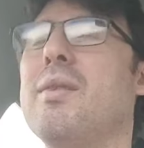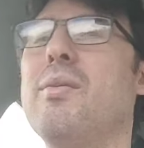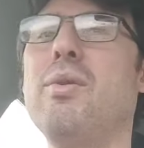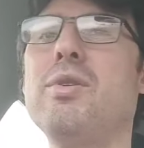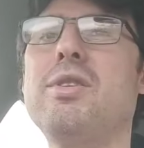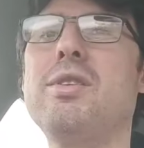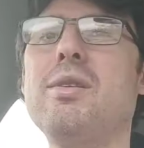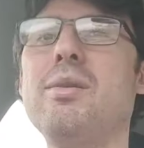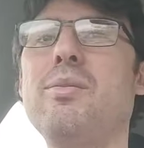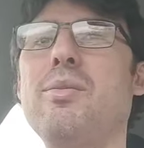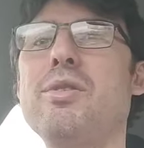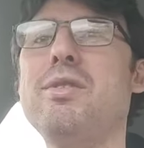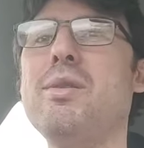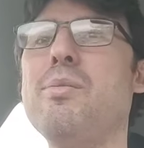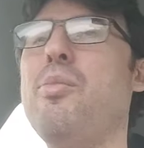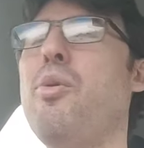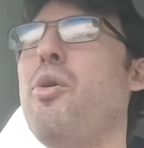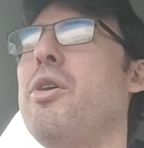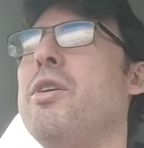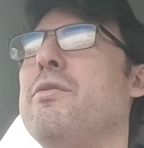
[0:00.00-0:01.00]
What's
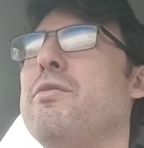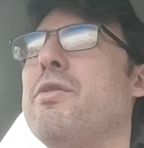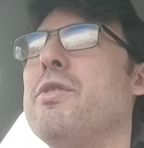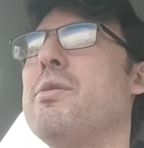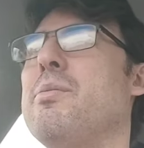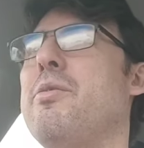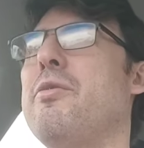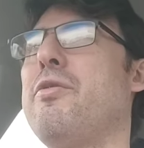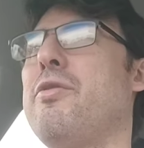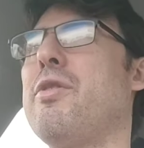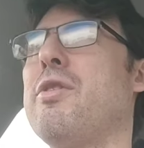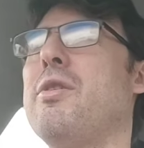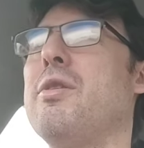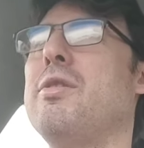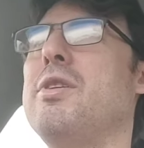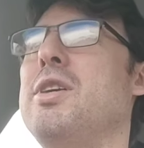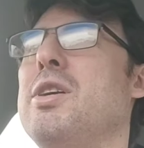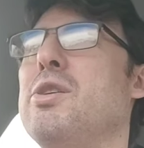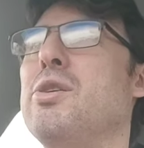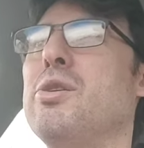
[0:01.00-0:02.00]
the point for the
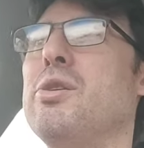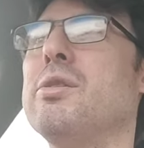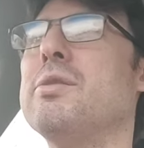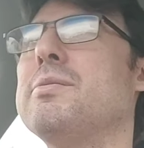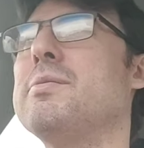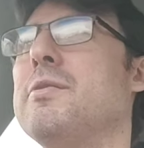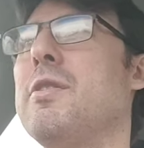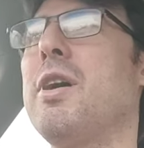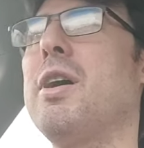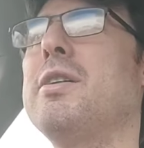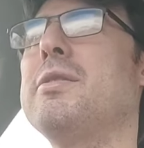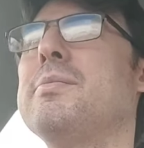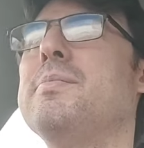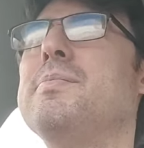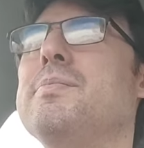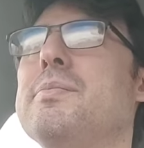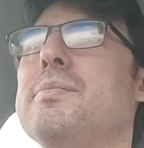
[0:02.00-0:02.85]
eagle, right?